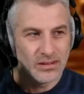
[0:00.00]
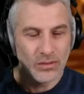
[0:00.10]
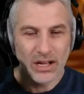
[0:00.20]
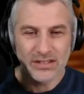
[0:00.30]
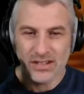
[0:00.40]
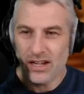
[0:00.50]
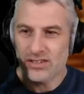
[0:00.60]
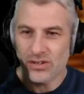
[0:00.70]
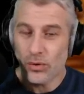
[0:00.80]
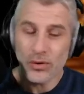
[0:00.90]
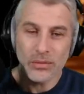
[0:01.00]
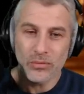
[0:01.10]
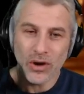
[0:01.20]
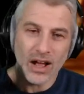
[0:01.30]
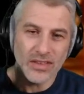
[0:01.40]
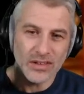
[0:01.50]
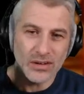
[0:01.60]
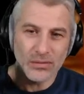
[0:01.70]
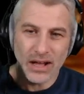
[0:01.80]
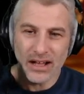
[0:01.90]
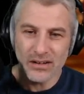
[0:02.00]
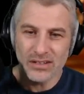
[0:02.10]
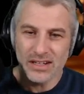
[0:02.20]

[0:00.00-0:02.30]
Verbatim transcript: Whilst I saw him writhing around